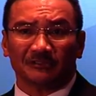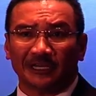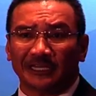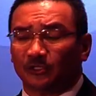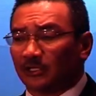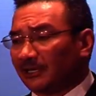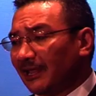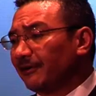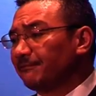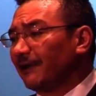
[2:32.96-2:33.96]
is ready to
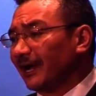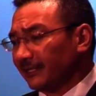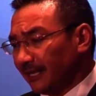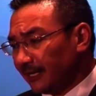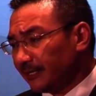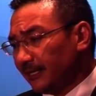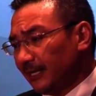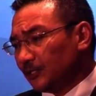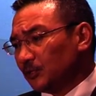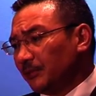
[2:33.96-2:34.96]
clarify that,
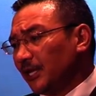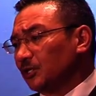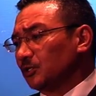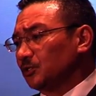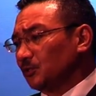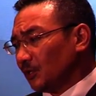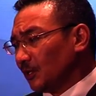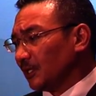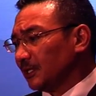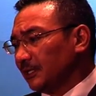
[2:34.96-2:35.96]
to make
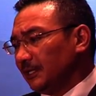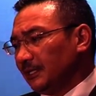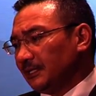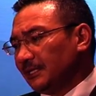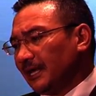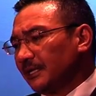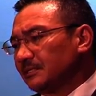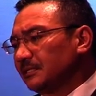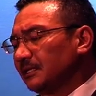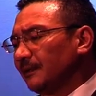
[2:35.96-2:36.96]
sure
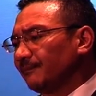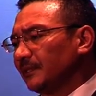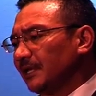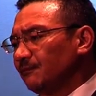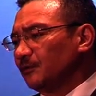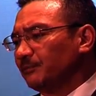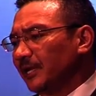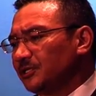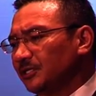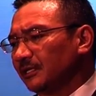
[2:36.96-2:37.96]
that the
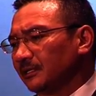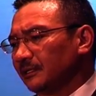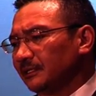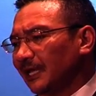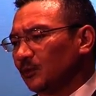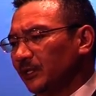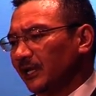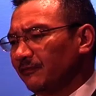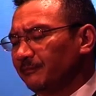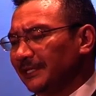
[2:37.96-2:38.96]
information that we
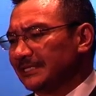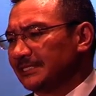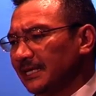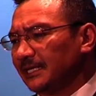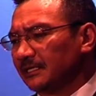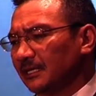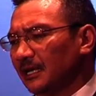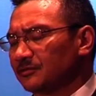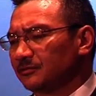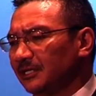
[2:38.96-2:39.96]
have been saying in the
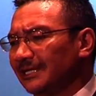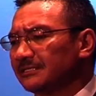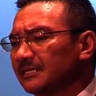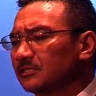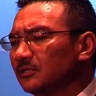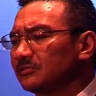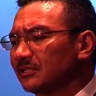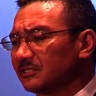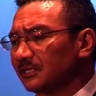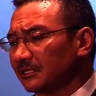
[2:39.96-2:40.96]
last 3 days is
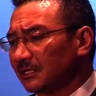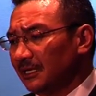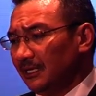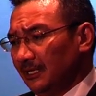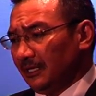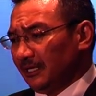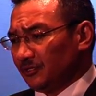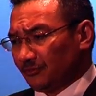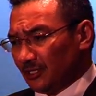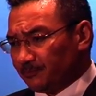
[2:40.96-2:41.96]
consistent.
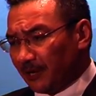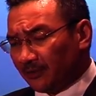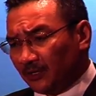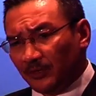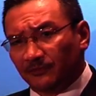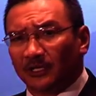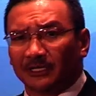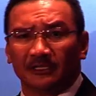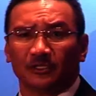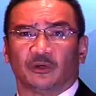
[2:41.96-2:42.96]
It's transparent. We've got
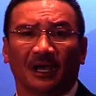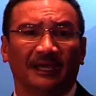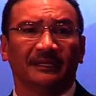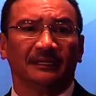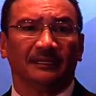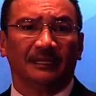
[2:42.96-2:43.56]
nothing to hide,